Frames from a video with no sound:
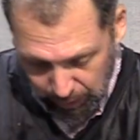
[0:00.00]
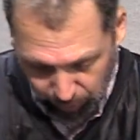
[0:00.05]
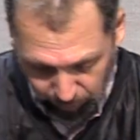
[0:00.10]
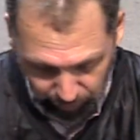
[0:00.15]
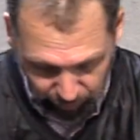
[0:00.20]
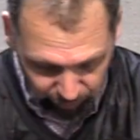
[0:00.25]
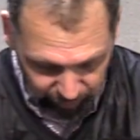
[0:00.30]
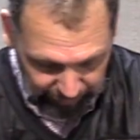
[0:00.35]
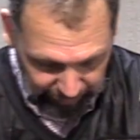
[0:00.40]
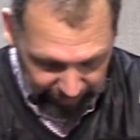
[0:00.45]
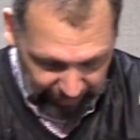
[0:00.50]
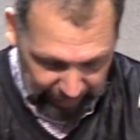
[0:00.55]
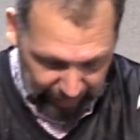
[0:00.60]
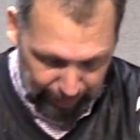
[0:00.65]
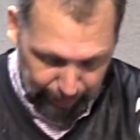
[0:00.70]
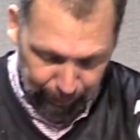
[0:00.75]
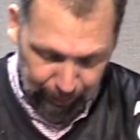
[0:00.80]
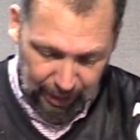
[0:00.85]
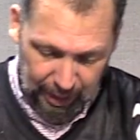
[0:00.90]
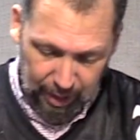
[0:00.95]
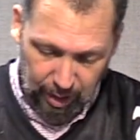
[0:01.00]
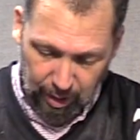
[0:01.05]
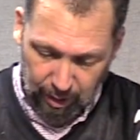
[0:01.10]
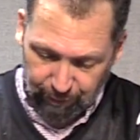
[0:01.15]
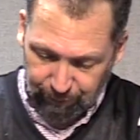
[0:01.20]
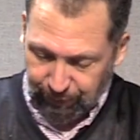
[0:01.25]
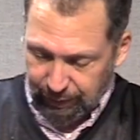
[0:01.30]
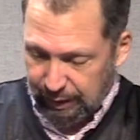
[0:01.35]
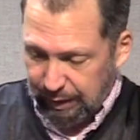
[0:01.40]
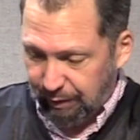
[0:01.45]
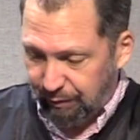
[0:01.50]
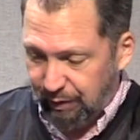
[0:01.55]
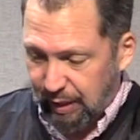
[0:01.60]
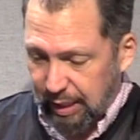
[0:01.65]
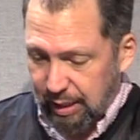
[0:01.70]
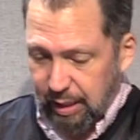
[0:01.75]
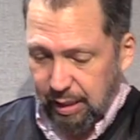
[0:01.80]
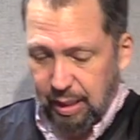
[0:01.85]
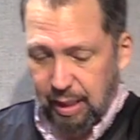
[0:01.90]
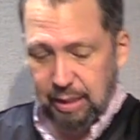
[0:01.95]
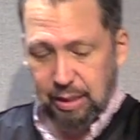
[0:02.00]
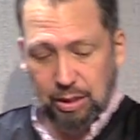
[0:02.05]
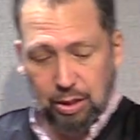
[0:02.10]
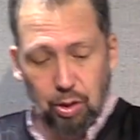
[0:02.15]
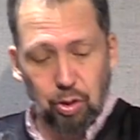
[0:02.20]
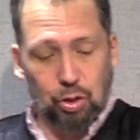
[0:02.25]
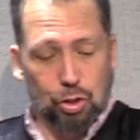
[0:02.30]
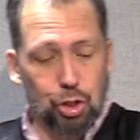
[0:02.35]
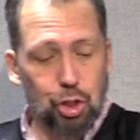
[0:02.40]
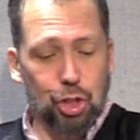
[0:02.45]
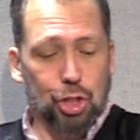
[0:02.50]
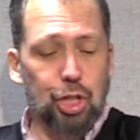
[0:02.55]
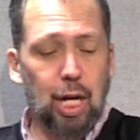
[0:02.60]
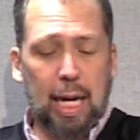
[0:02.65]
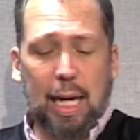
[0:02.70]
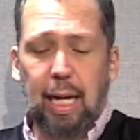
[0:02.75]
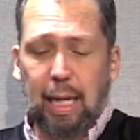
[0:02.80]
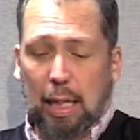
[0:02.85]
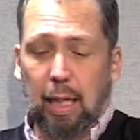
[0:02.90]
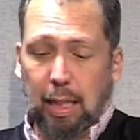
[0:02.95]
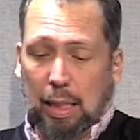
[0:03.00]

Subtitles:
We're going to cap that off and give that a nice little shake.